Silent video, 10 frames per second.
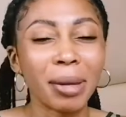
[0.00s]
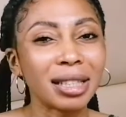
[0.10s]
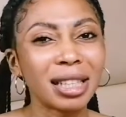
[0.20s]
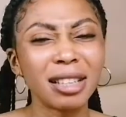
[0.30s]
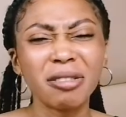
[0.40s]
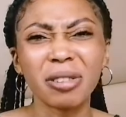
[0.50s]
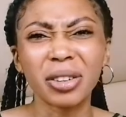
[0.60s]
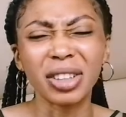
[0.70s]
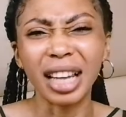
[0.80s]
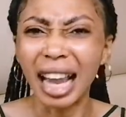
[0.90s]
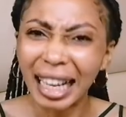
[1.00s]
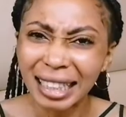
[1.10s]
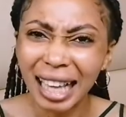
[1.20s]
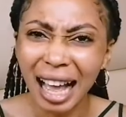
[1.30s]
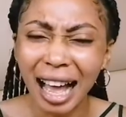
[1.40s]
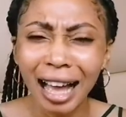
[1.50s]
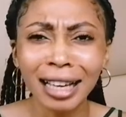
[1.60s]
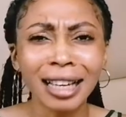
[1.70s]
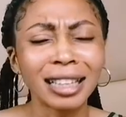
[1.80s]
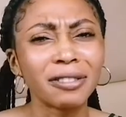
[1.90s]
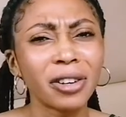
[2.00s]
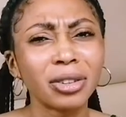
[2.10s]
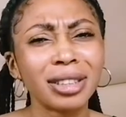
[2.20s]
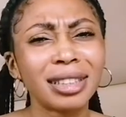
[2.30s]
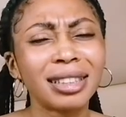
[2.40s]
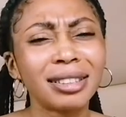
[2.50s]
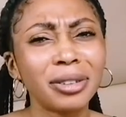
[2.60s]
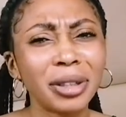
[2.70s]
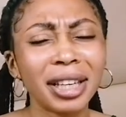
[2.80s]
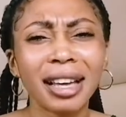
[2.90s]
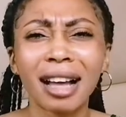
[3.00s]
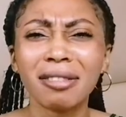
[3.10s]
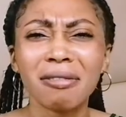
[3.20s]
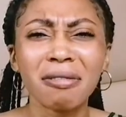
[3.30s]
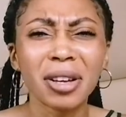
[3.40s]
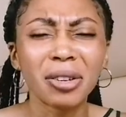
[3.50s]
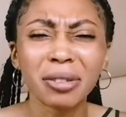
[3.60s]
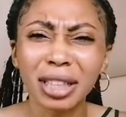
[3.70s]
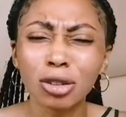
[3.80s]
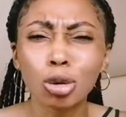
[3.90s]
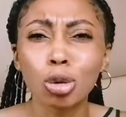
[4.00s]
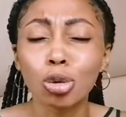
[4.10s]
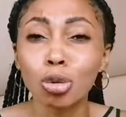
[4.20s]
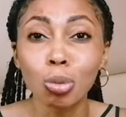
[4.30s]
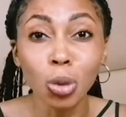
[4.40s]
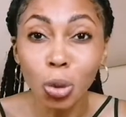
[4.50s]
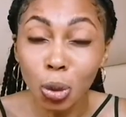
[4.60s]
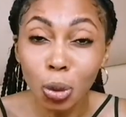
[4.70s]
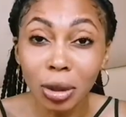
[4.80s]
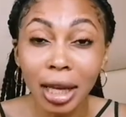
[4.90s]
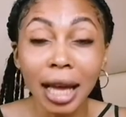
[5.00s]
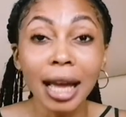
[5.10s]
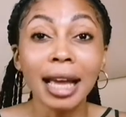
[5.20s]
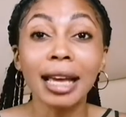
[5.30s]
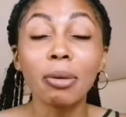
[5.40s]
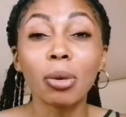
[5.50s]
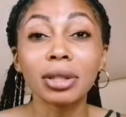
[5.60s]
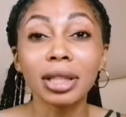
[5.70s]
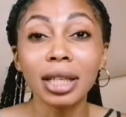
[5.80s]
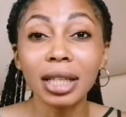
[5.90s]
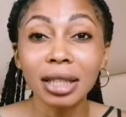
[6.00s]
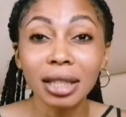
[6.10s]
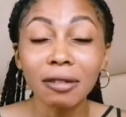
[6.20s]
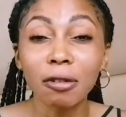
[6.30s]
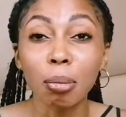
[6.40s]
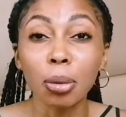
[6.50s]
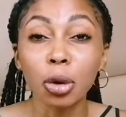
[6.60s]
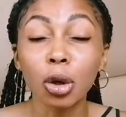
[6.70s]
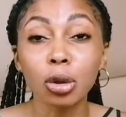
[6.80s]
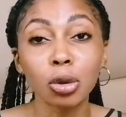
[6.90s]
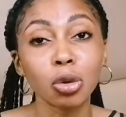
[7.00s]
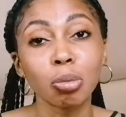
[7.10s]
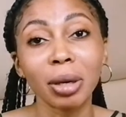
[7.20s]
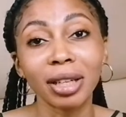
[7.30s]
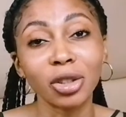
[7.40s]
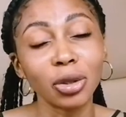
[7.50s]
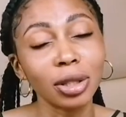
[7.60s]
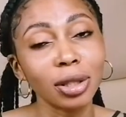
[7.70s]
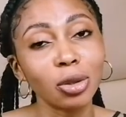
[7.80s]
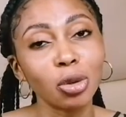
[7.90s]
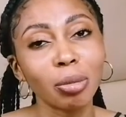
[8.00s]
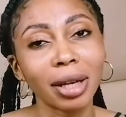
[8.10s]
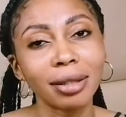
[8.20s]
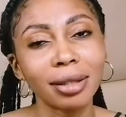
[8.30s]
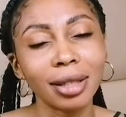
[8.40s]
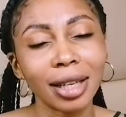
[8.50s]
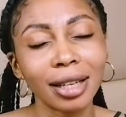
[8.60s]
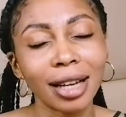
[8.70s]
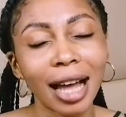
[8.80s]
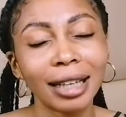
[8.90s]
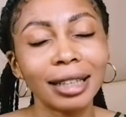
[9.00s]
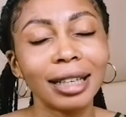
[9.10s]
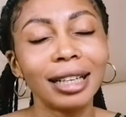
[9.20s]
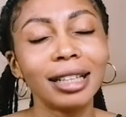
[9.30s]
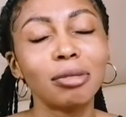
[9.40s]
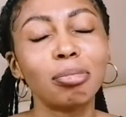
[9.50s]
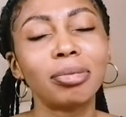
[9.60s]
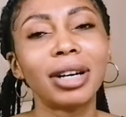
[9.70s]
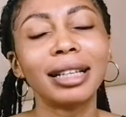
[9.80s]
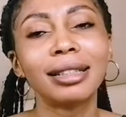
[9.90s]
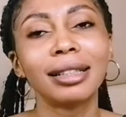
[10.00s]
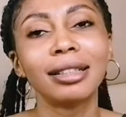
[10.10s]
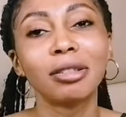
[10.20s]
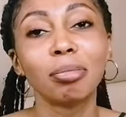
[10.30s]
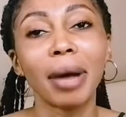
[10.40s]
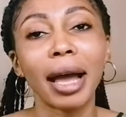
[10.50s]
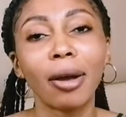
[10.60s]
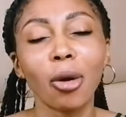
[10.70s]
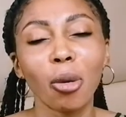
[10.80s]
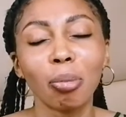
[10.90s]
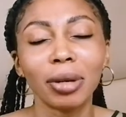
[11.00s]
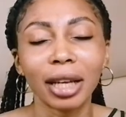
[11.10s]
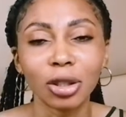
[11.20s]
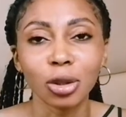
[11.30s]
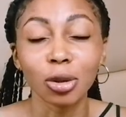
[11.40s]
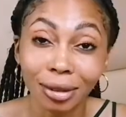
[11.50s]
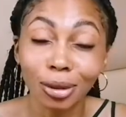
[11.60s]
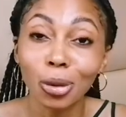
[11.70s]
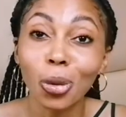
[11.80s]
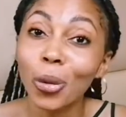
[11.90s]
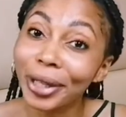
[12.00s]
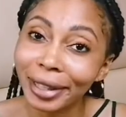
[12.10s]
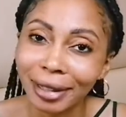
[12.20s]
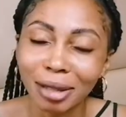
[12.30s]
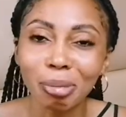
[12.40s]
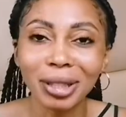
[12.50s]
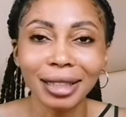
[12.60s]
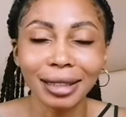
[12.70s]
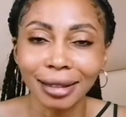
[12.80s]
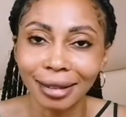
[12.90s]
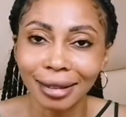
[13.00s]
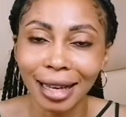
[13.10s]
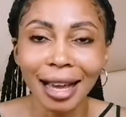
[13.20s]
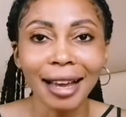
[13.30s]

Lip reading: my skin felt lighter, it felt silky and velvet smooth. It was easy for products to penetrate into my skin, and it brightened my complexion. So queens, please